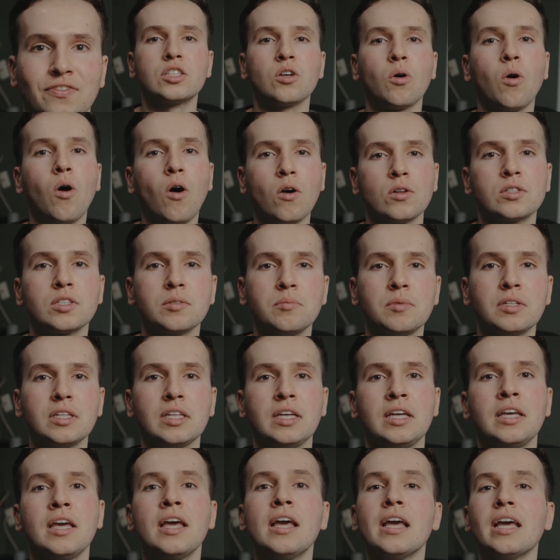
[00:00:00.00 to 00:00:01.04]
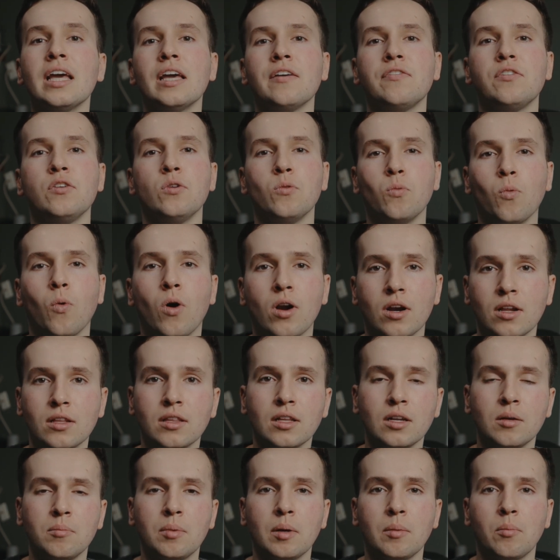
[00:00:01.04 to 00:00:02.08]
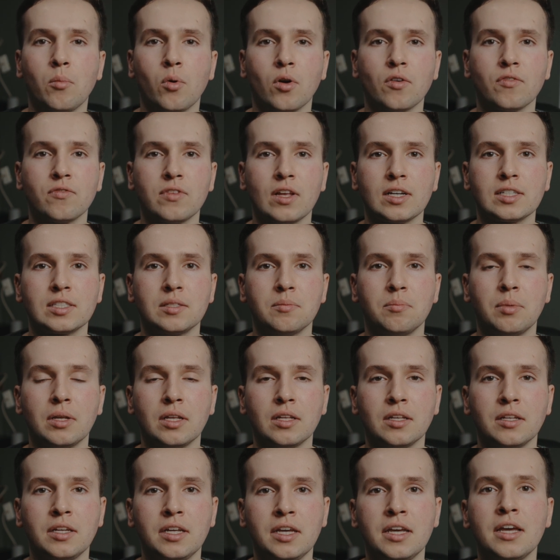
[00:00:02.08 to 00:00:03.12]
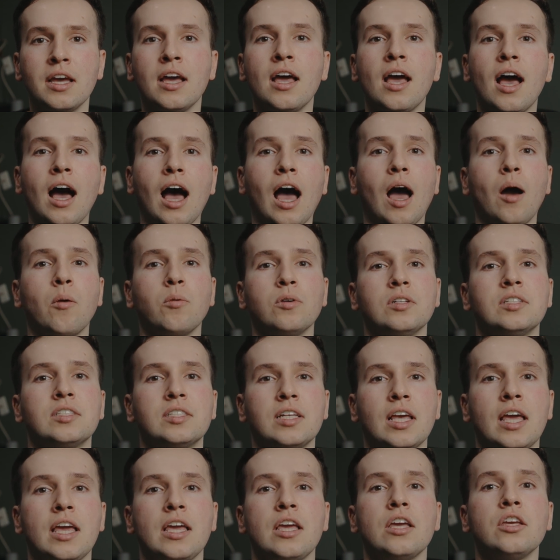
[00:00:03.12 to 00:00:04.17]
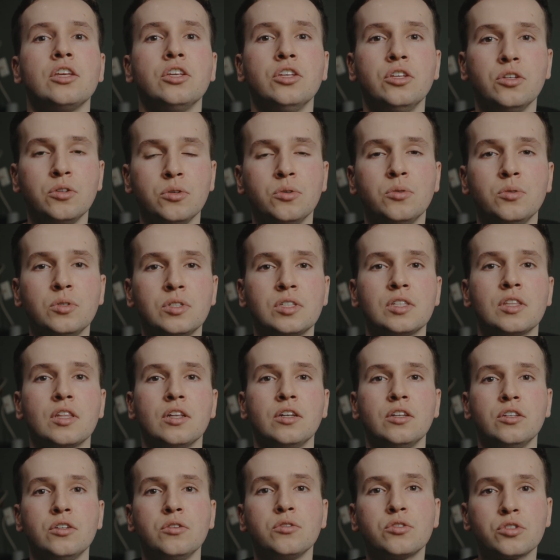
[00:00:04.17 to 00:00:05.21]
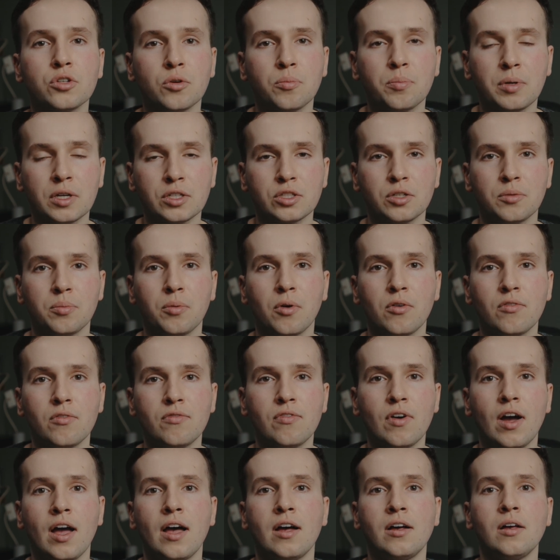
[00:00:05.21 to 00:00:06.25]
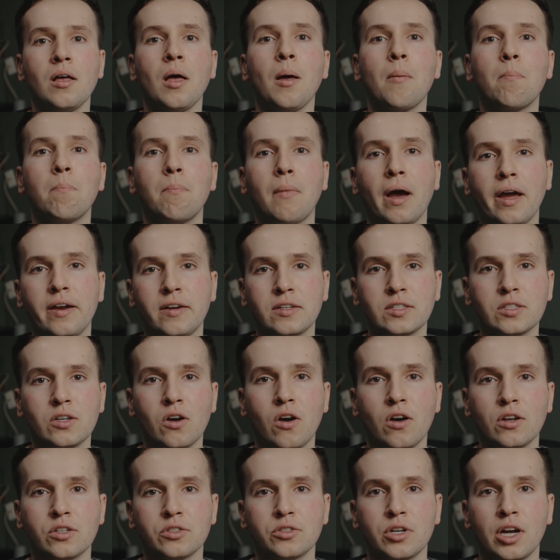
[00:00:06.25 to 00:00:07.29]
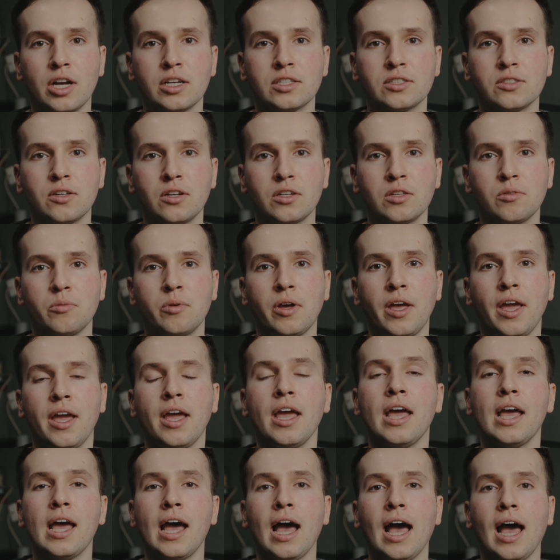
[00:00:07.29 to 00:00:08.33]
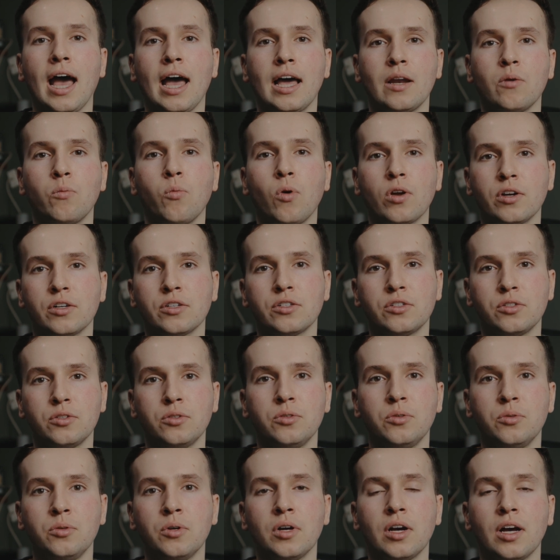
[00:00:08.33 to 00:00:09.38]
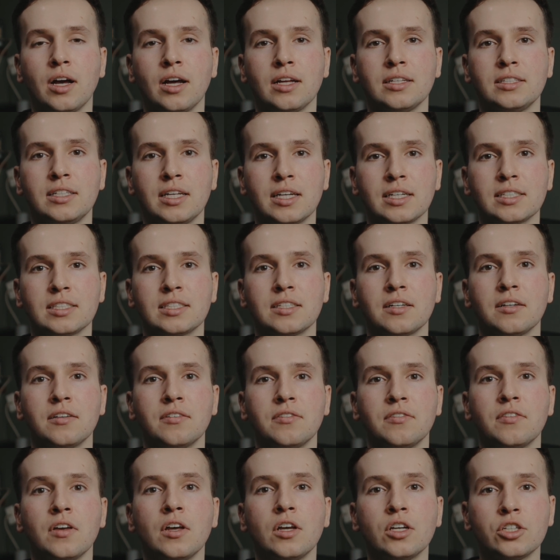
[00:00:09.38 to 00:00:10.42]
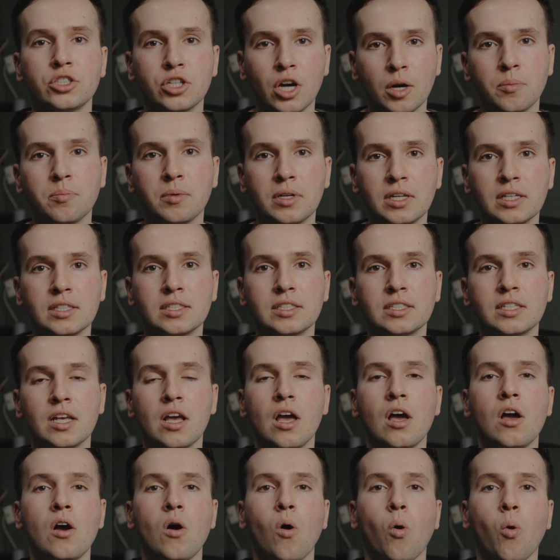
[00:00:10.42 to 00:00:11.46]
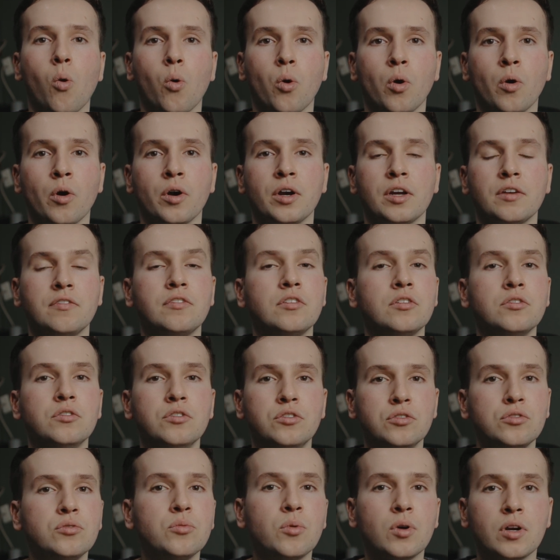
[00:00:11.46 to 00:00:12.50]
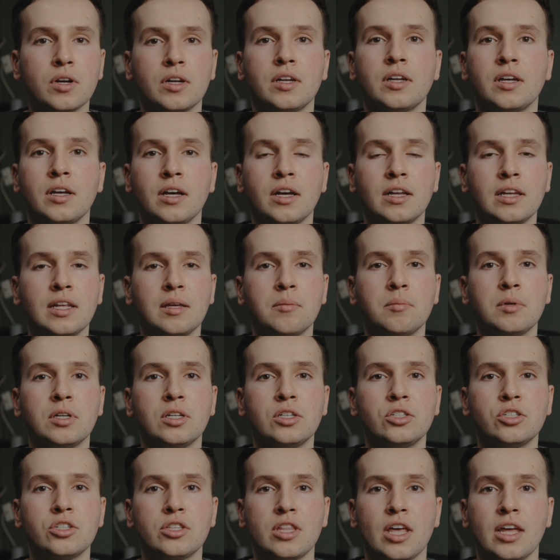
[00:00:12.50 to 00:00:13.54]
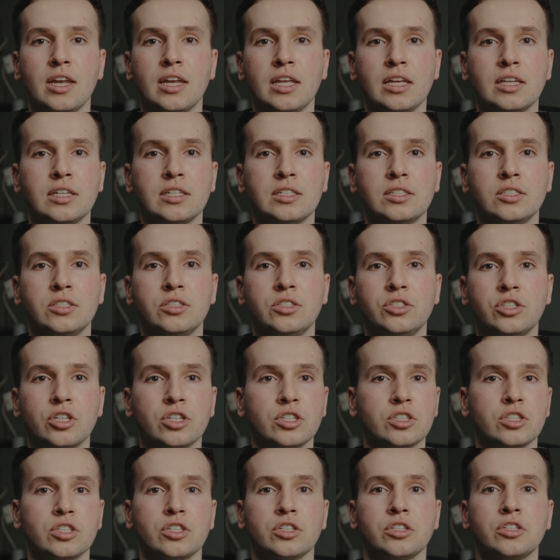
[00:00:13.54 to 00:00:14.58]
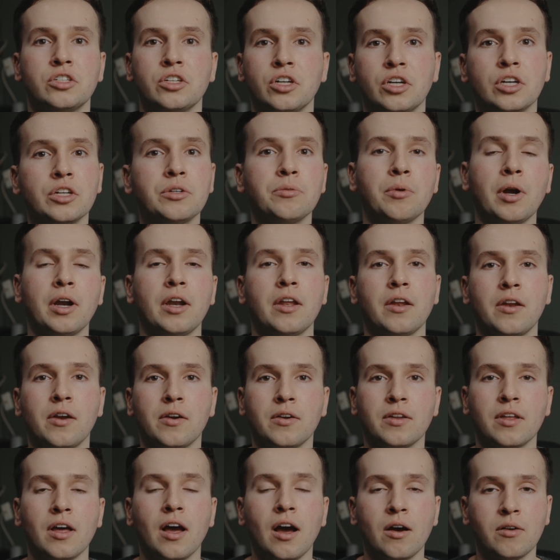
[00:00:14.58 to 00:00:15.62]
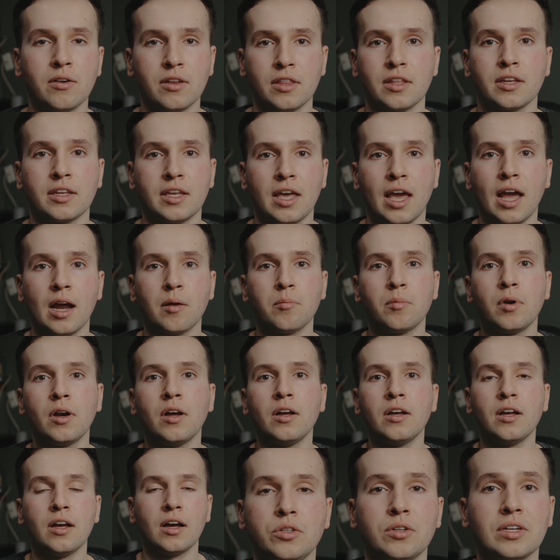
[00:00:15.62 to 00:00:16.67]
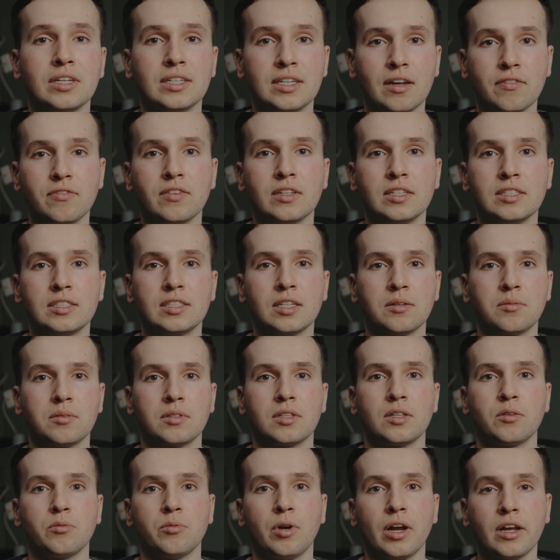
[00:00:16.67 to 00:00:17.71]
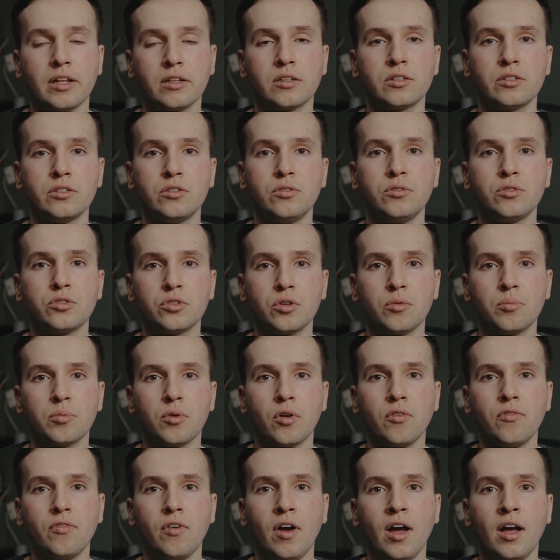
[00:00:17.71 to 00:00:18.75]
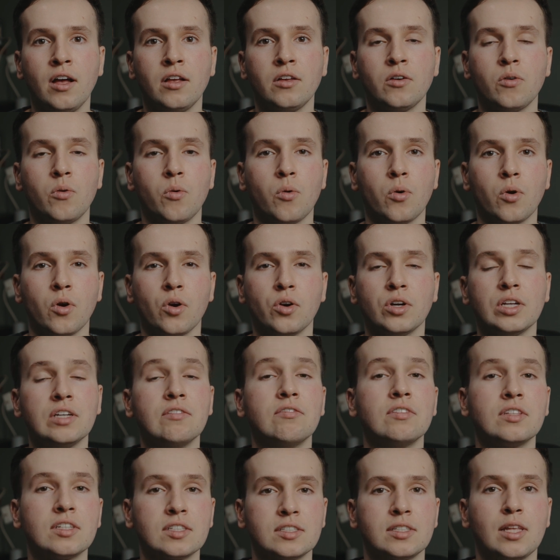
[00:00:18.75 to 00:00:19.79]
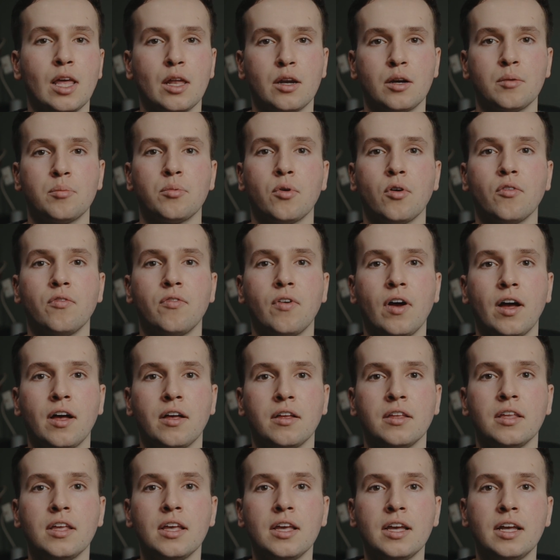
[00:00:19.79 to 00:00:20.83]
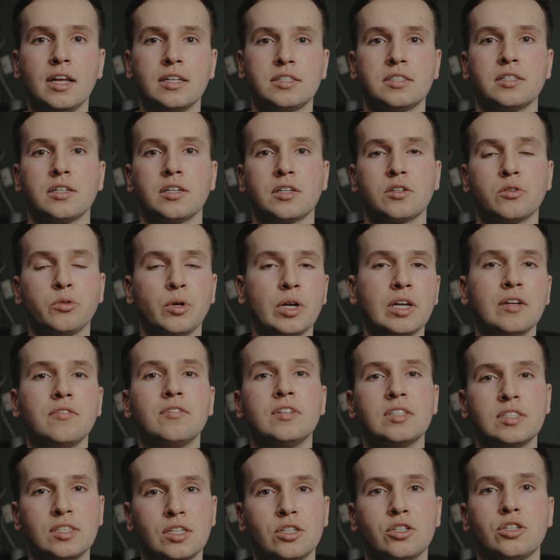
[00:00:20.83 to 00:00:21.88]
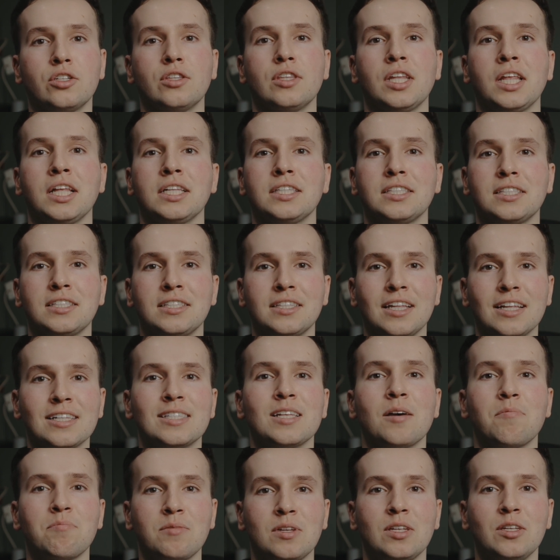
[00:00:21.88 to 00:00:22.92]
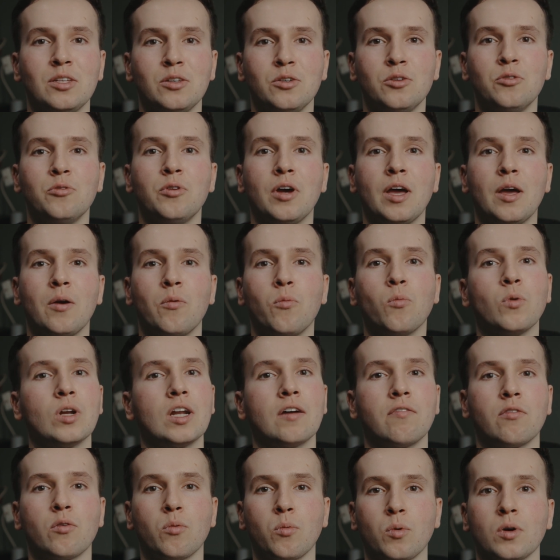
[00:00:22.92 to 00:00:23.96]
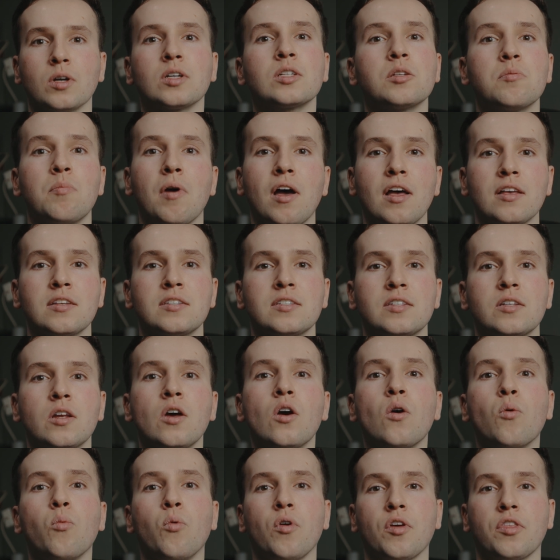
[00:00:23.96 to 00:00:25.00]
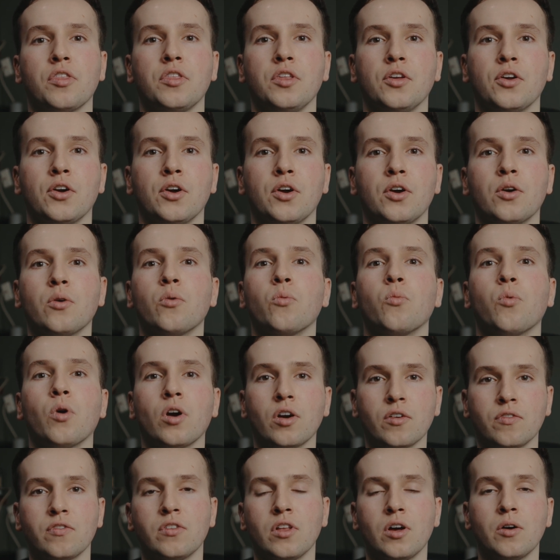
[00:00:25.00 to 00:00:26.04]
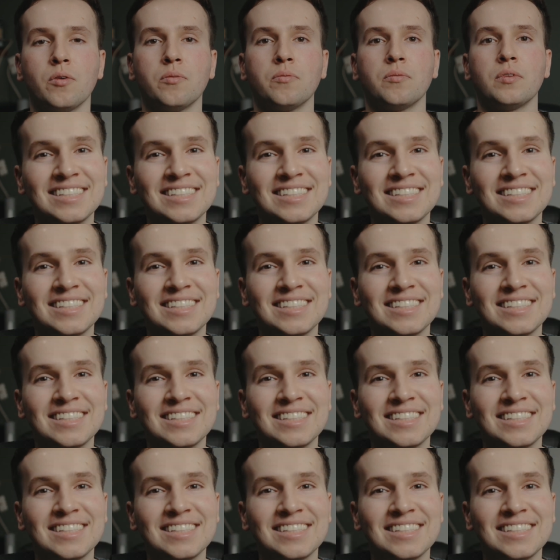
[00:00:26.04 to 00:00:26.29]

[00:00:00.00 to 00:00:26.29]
So ultimately, if you want a little bit more flexibility, I would say use the neutral picture profile minus contrast all the way, add 1 or 2 ticks of sharpness. Or if you do want an image that is just good right out of the camera, you can definitely stick with the regular neutral profile or even the standard profile. It's a creative decision that's up to you and whatever works best with your workflow.